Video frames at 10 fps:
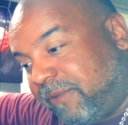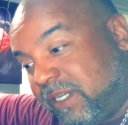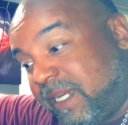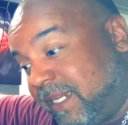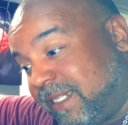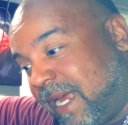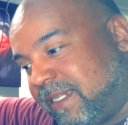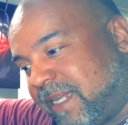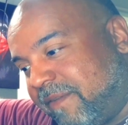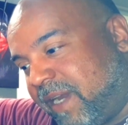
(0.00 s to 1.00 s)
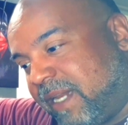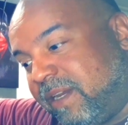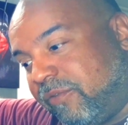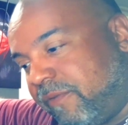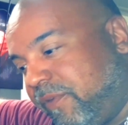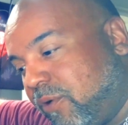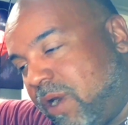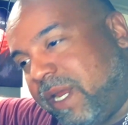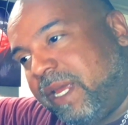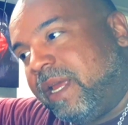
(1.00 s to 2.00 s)
Fritz Enzyme 7, I did a
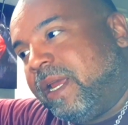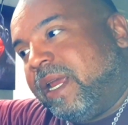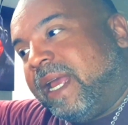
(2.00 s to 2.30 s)
review on it.